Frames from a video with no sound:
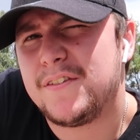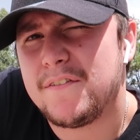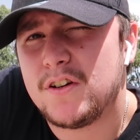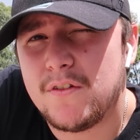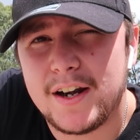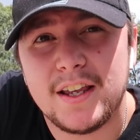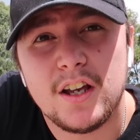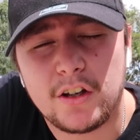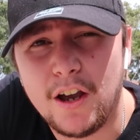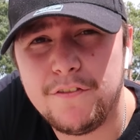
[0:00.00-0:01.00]
if you haven't already.
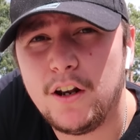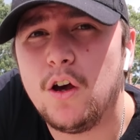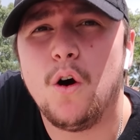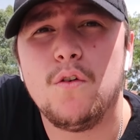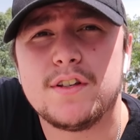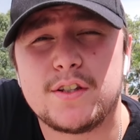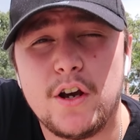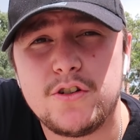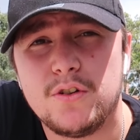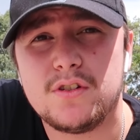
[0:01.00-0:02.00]
Go follow all the
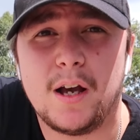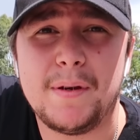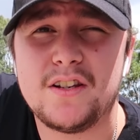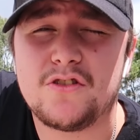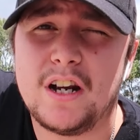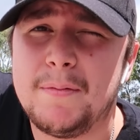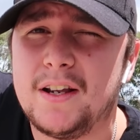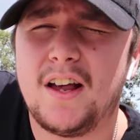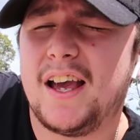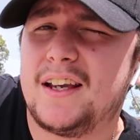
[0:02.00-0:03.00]
socials. I've been
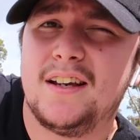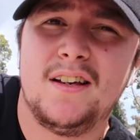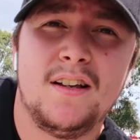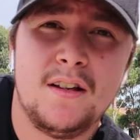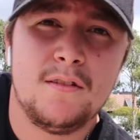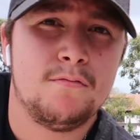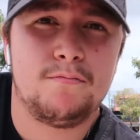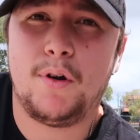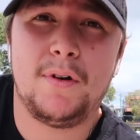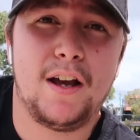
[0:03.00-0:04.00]
streaming
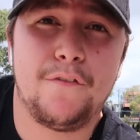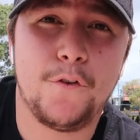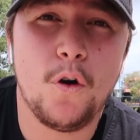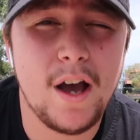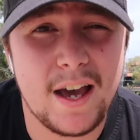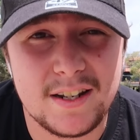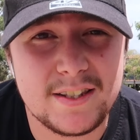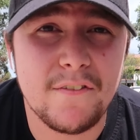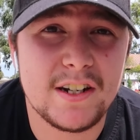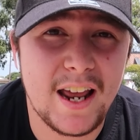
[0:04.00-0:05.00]
probably 4 out of
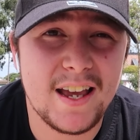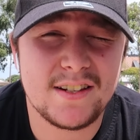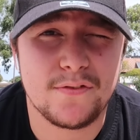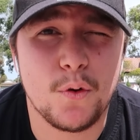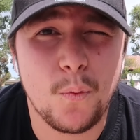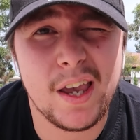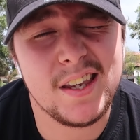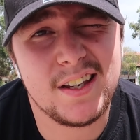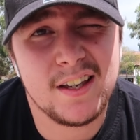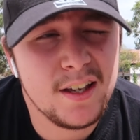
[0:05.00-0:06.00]
7 days of the
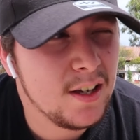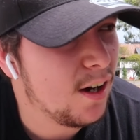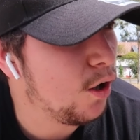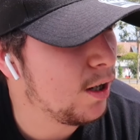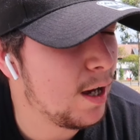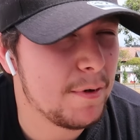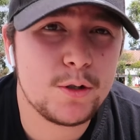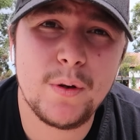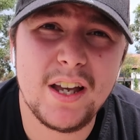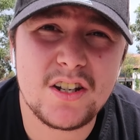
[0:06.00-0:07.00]
week on my
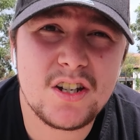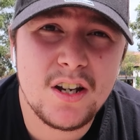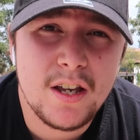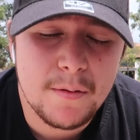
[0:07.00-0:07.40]
Twitch.